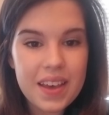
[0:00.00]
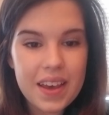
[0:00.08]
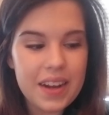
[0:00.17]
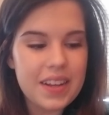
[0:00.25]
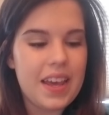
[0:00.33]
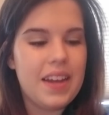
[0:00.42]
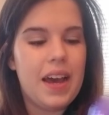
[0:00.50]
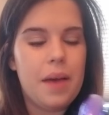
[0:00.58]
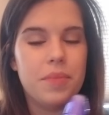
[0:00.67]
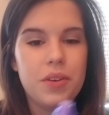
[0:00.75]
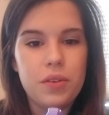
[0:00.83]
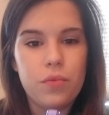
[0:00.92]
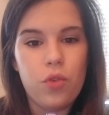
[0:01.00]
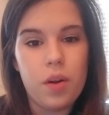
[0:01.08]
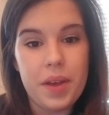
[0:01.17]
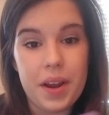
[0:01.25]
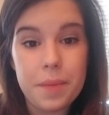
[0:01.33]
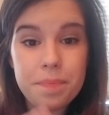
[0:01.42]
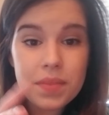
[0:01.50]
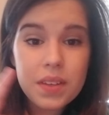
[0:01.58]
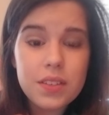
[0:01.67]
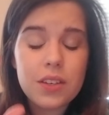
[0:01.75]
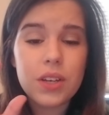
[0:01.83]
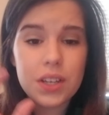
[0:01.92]
And again, I'm blowing warm air.
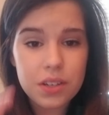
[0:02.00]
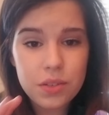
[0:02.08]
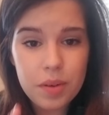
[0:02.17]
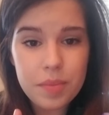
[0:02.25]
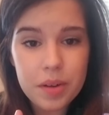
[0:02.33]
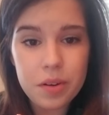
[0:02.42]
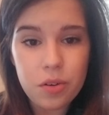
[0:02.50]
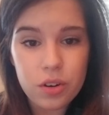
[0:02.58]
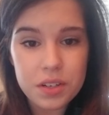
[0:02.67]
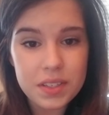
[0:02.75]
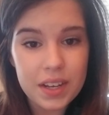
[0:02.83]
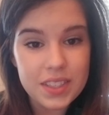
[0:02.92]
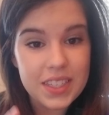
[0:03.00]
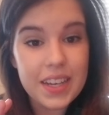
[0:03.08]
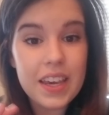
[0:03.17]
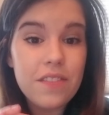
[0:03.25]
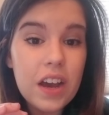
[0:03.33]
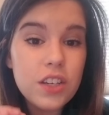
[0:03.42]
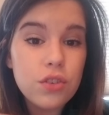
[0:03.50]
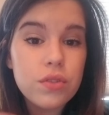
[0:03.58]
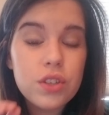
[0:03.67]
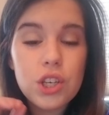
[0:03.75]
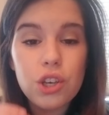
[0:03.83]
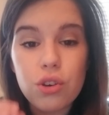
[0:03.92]
So here's what my recorder sounds like if I
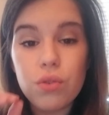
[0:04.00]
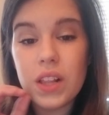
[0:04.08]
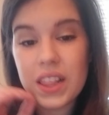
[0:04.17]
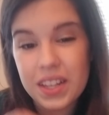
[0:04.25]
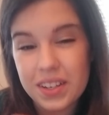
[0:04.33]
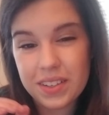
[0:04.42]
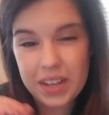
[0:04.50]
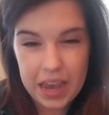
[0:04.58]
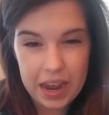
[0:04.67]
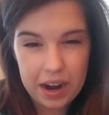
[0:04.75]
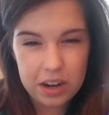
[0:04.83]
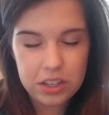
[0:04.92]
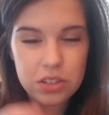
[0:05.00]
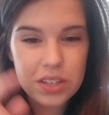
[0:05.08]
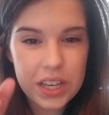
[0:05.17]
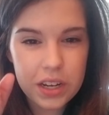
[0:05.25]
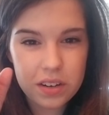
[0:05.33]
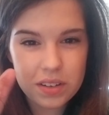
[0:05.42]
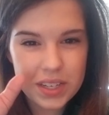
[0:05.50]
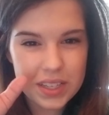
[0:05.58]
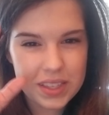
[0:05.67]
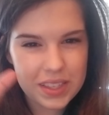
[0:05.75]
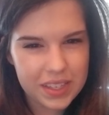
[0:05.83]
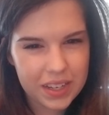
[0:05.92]
use too little air. You'll hear
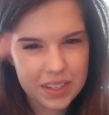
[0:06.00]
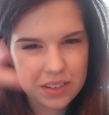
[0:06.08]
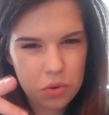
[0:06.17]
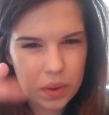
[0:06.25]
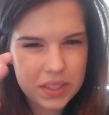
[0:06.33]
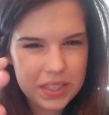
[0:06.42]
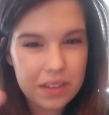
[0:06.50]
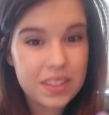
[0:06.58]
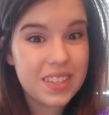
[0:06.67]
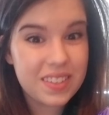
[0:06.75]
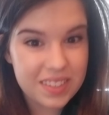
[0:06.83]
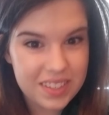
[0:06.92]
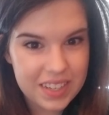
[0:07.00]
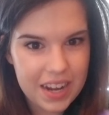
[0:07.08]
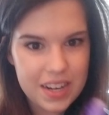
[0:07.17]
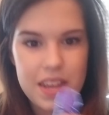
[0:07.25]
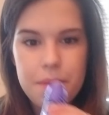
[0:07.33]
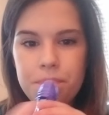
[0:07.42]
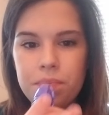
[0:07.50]
it doesn't quite sound steady.